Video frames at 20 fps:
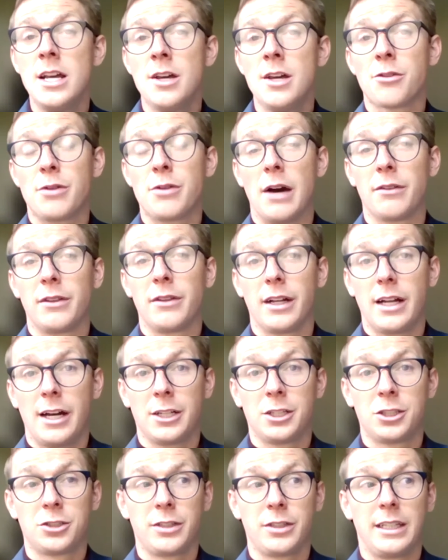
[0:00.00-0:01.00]
throughout the
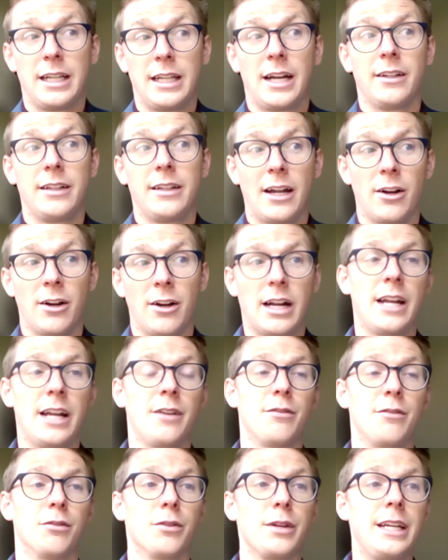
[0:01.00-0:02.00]
country that are kind
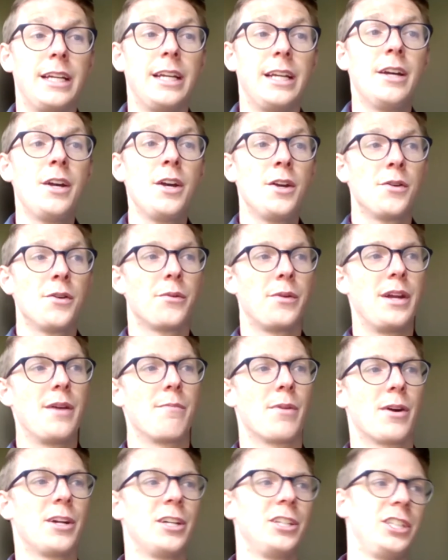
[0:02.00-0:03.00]
of
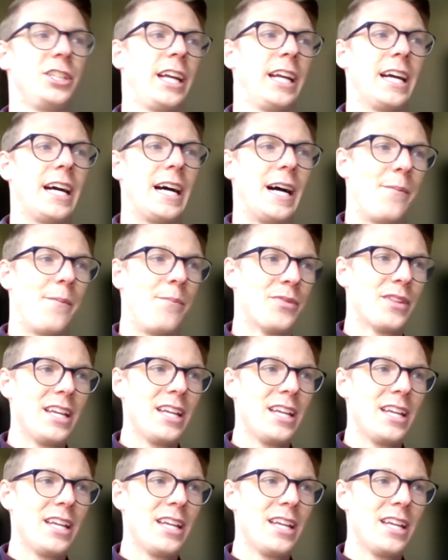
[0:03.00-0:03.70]
re-emerging. And